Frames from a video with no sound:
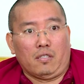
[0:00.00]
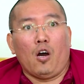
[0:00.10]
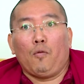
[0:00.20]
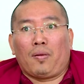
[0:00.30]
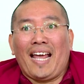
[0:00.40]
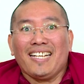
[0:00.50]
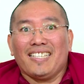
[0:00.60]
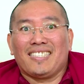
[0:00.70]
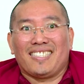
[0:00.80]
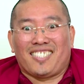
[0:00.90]
The whole
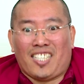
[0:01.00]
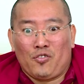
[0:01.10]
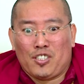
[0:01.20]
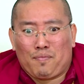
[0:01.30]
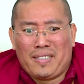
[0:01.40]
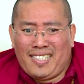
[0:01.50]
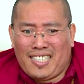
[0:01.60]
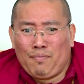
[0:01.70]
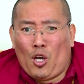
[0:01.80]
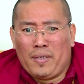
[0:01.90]
planet is generally speaking
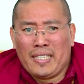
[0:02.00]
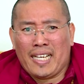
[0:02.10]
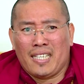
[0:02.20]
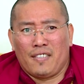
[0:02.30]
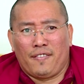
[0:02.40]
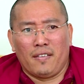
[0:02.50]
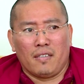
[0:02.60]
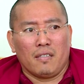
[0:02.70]
at the moment negative.